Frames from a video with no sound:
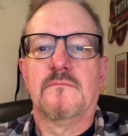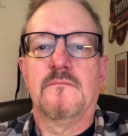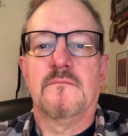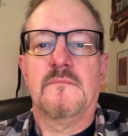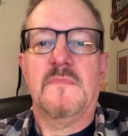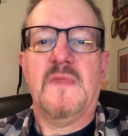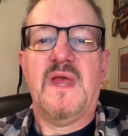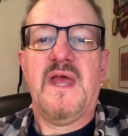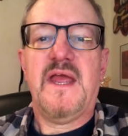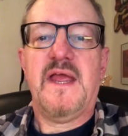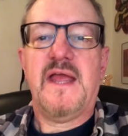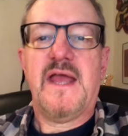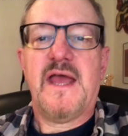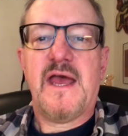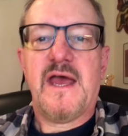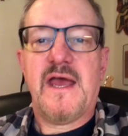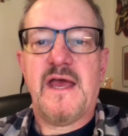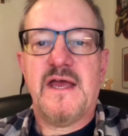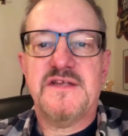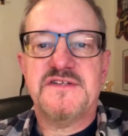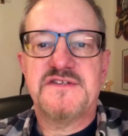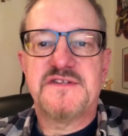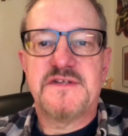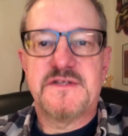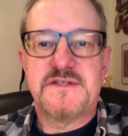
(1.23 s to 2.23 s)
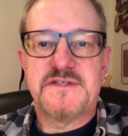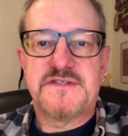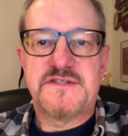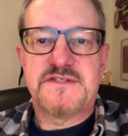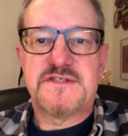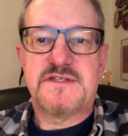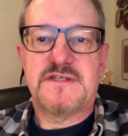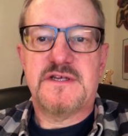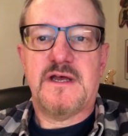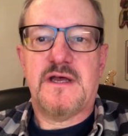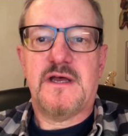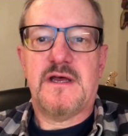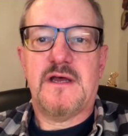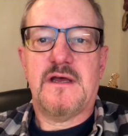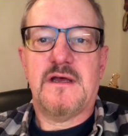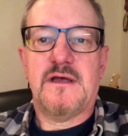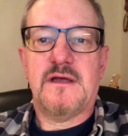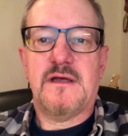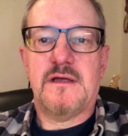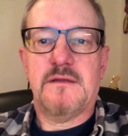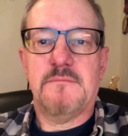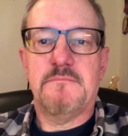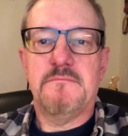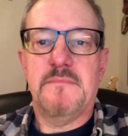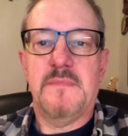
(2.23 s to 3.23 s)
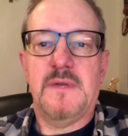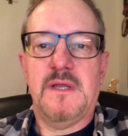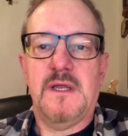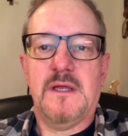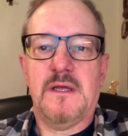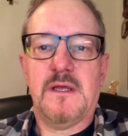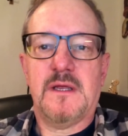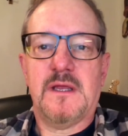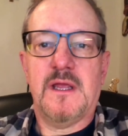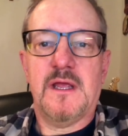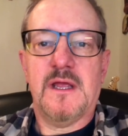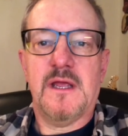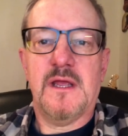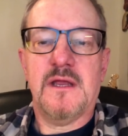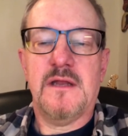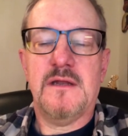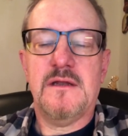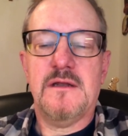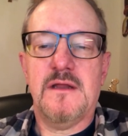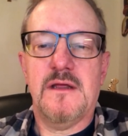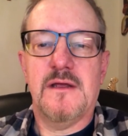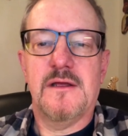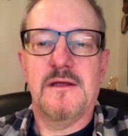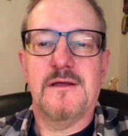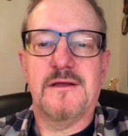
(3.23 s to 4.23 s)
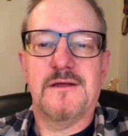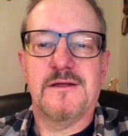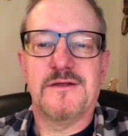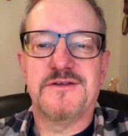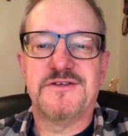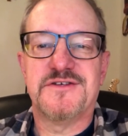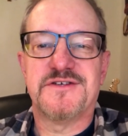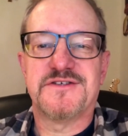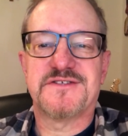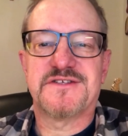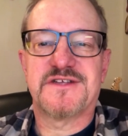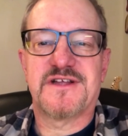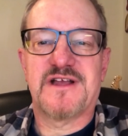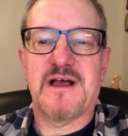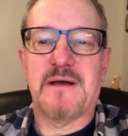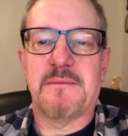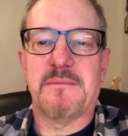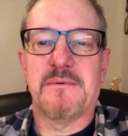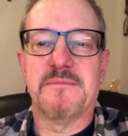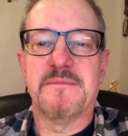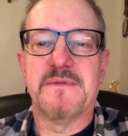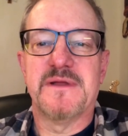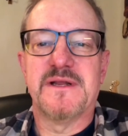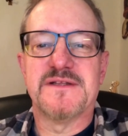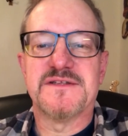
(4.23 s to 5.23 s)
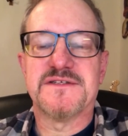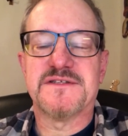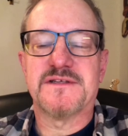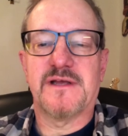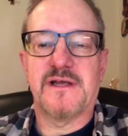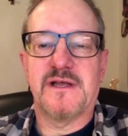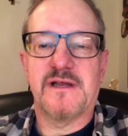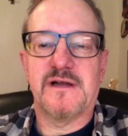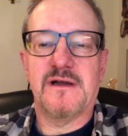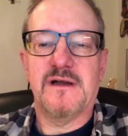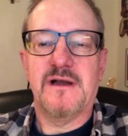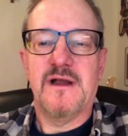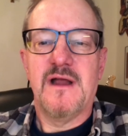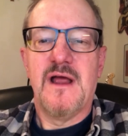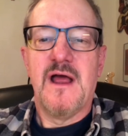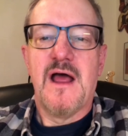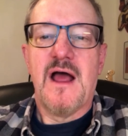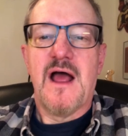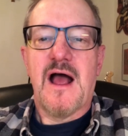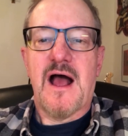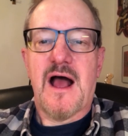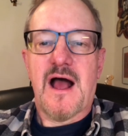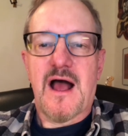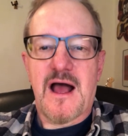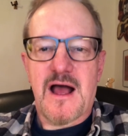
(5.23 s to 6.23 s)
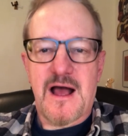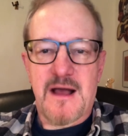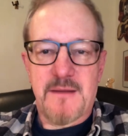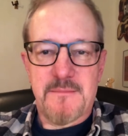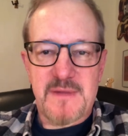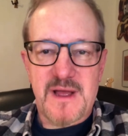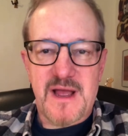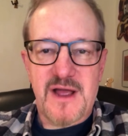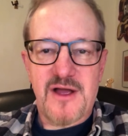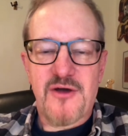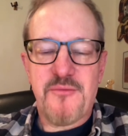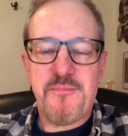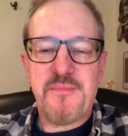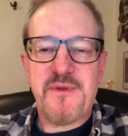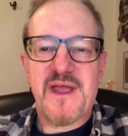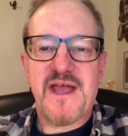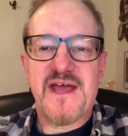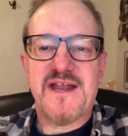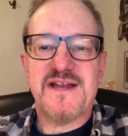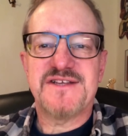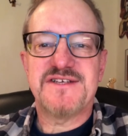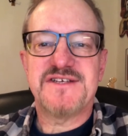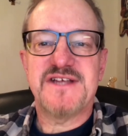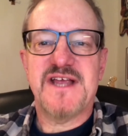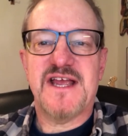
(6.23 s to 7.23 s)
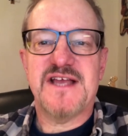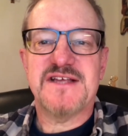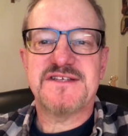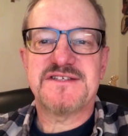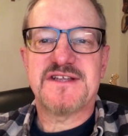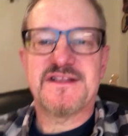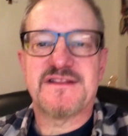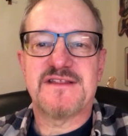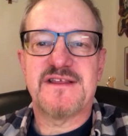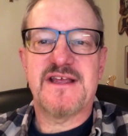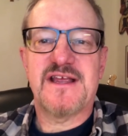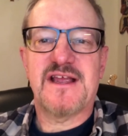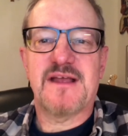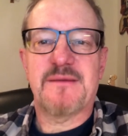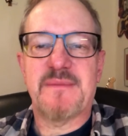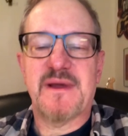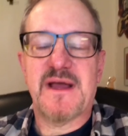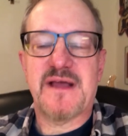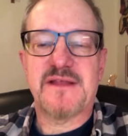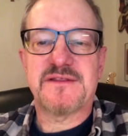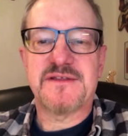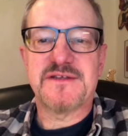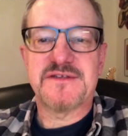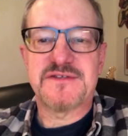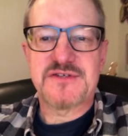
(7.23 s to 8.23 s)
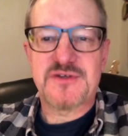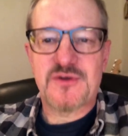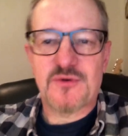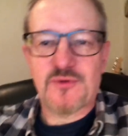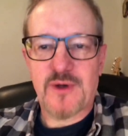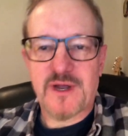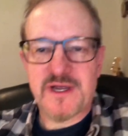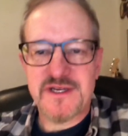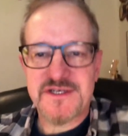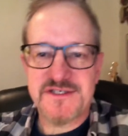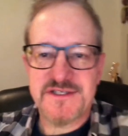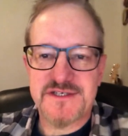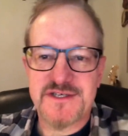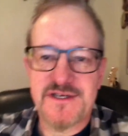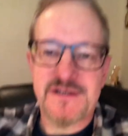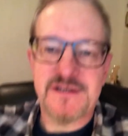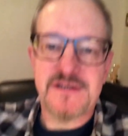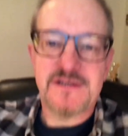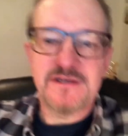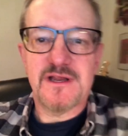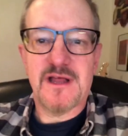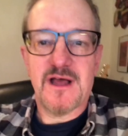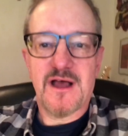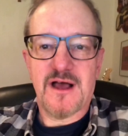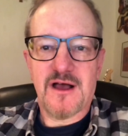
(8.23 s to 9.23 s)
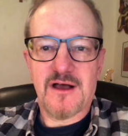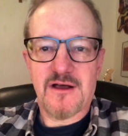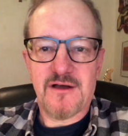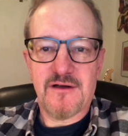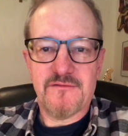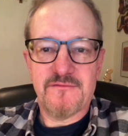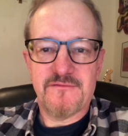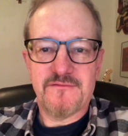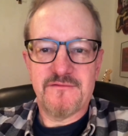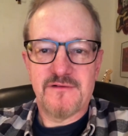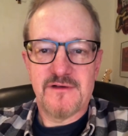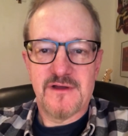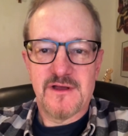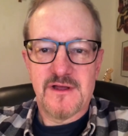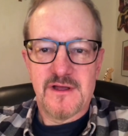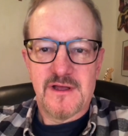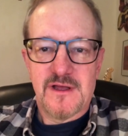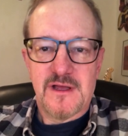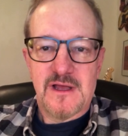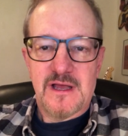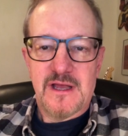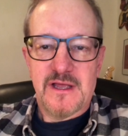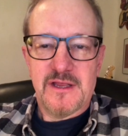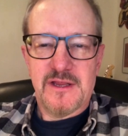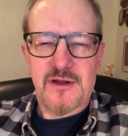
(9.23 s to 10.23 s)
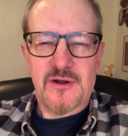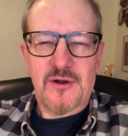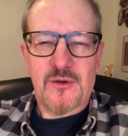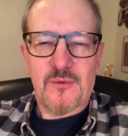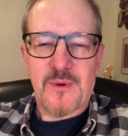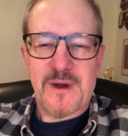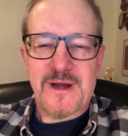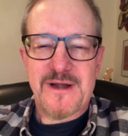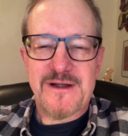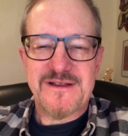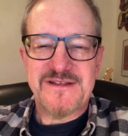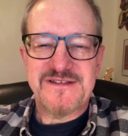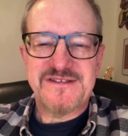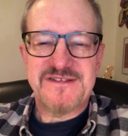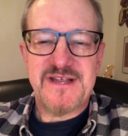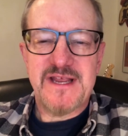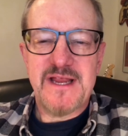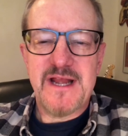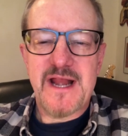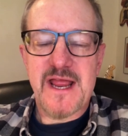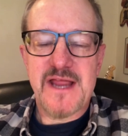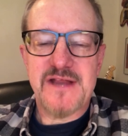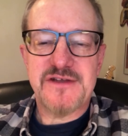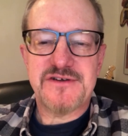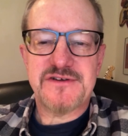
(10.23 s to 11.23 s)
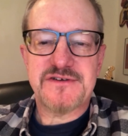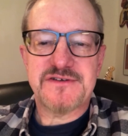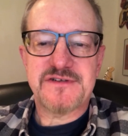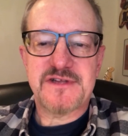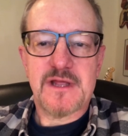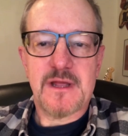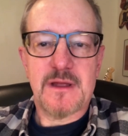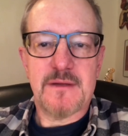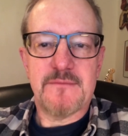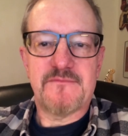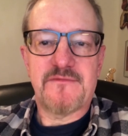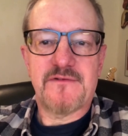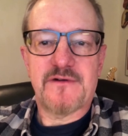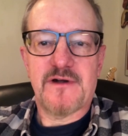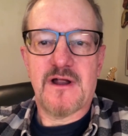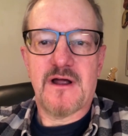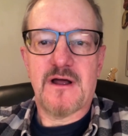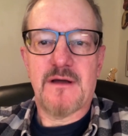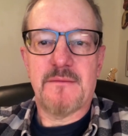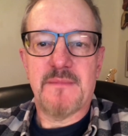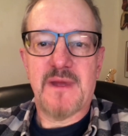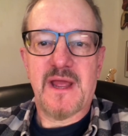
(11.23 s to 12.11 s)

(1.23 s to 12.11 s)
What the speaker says: Hey guys, it's me again, just a couple minutes later. I hope you had a chance to think about this question of, where did teenagers come from?